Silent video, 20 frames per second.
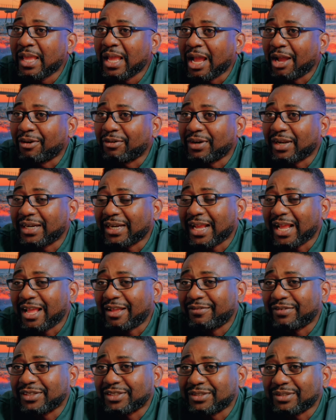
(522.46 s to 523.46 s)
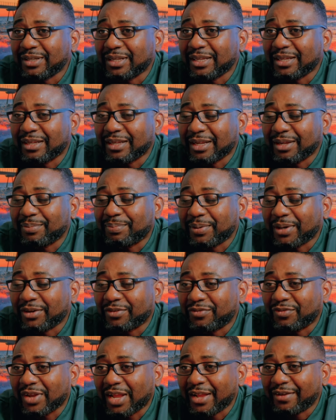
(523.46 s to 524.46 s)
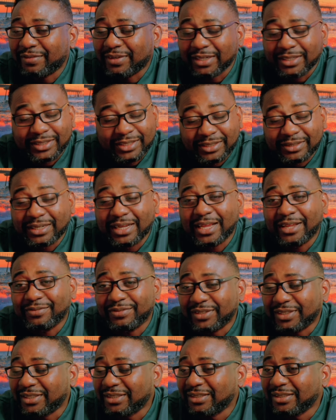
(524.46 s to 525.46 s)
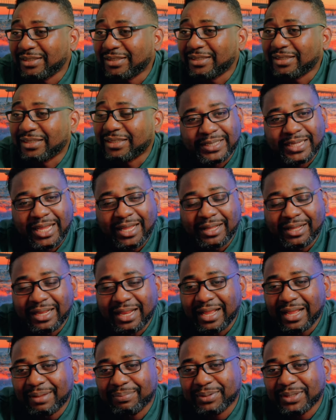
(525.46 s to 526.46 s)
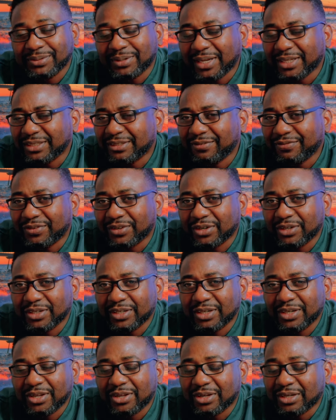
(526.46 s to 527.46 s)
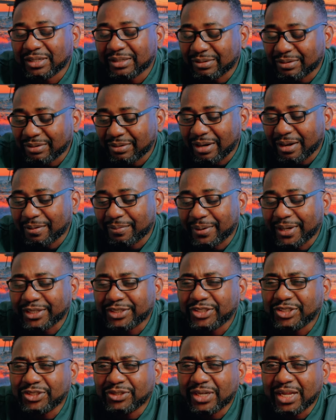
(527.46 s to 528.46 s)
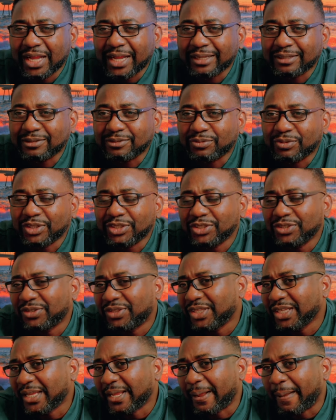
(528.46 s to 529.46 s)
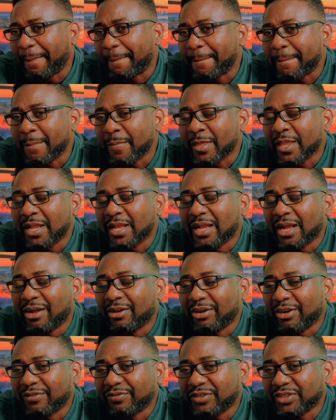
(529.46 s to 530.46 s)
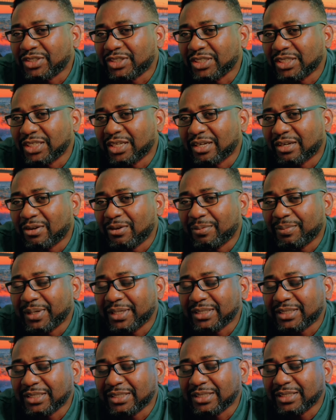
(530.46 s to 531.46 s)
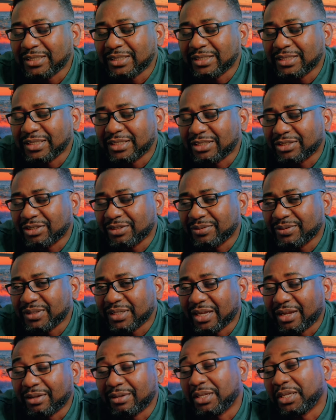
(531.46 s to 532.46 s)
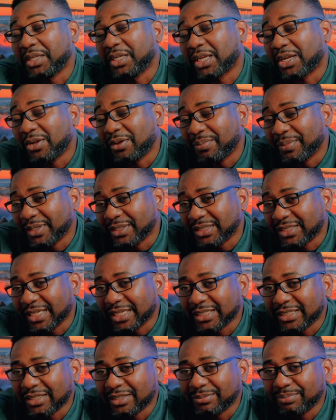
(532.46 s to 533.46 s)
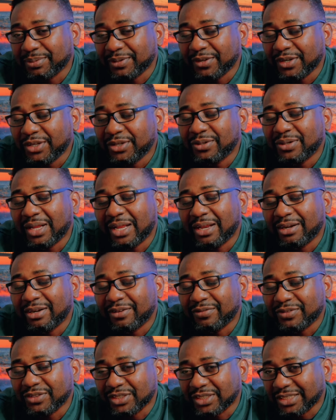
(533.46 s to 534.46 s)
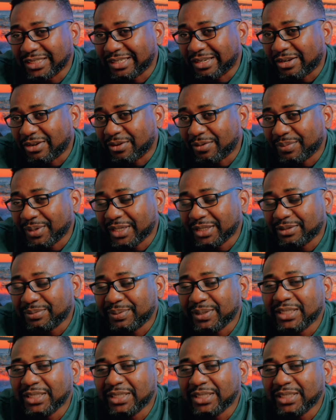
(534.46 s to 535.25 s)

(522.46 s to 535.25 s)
I would rather have a part 5 than not have it. Yeah, I've been ranting for a little long. How about you guys? What do you think? I'd love to see your comments in the description, in the comment section below. I'd love to see your comments.